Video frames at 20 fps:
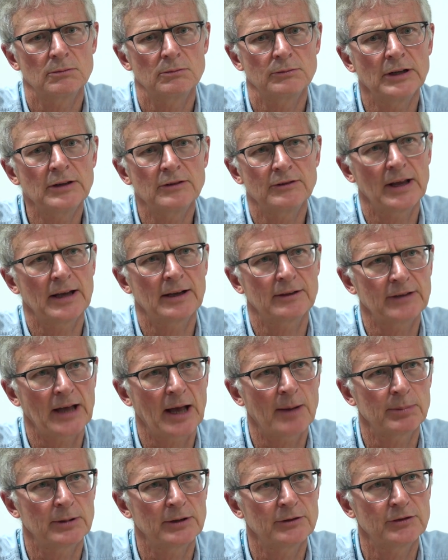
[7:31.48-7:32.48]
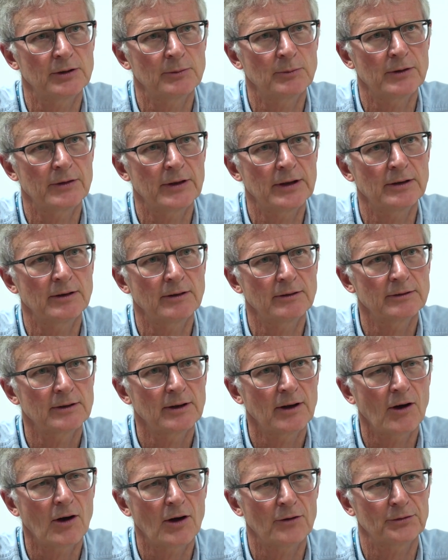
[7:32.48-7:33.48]
didn't take a tablet and within
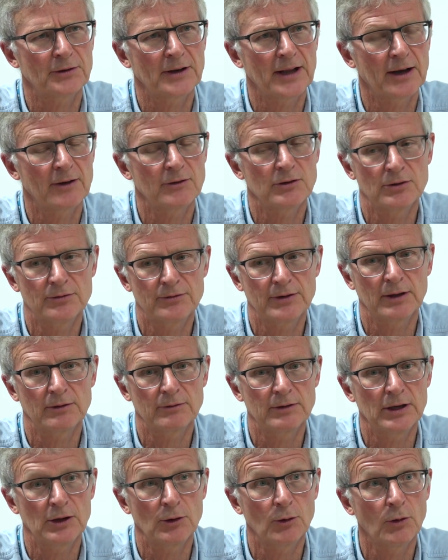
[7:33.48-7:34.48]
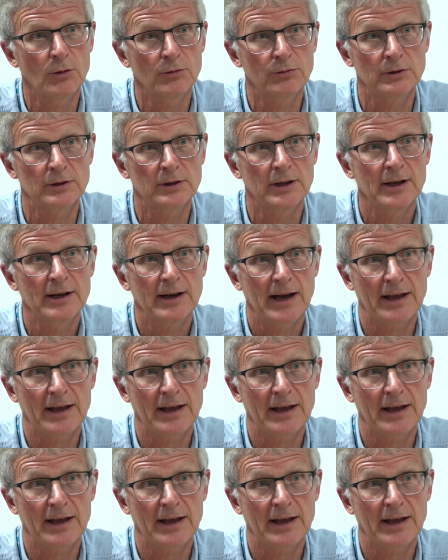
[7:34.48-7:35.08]
half an hour you felt really awful,